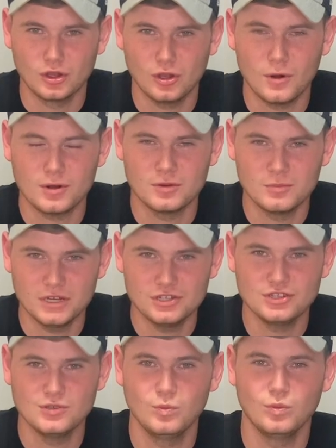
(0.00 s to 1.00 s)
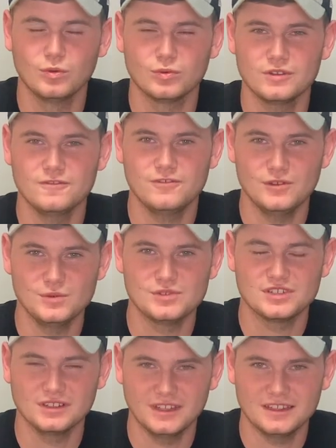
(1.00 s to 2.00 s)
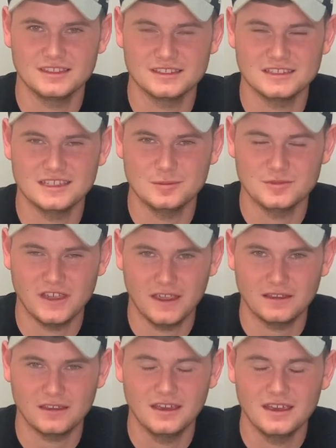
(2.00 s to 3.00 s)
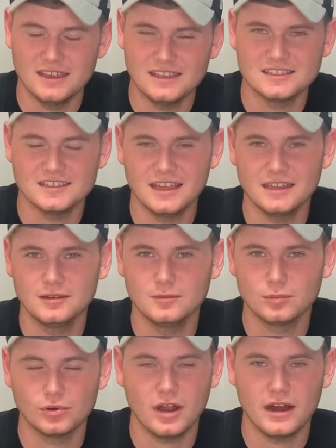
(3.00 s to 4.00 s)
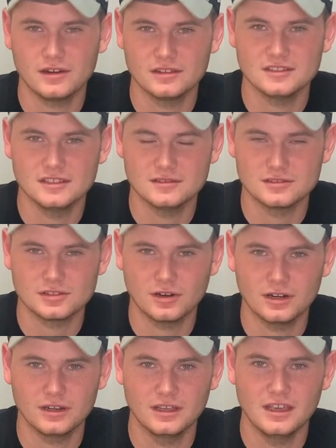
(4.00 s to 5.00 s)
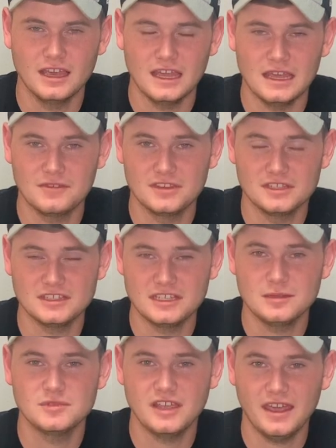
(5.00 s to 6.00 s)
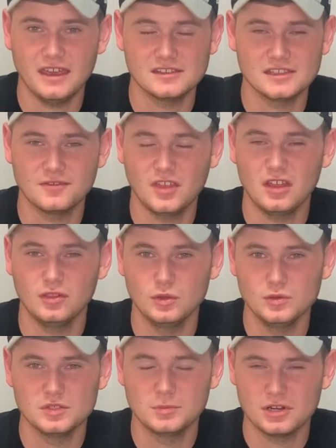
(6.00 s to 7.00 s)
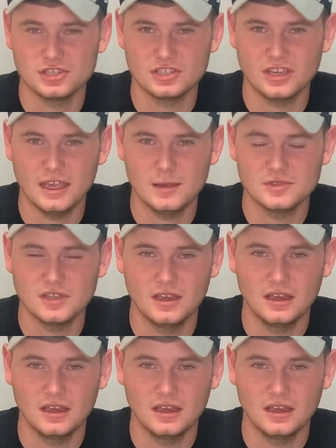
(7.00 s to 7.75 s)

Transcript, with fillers: Gardner Minshew will refuse to let this team tank. He said prior to the season start, if this team tanks, if they lose a bunch of games,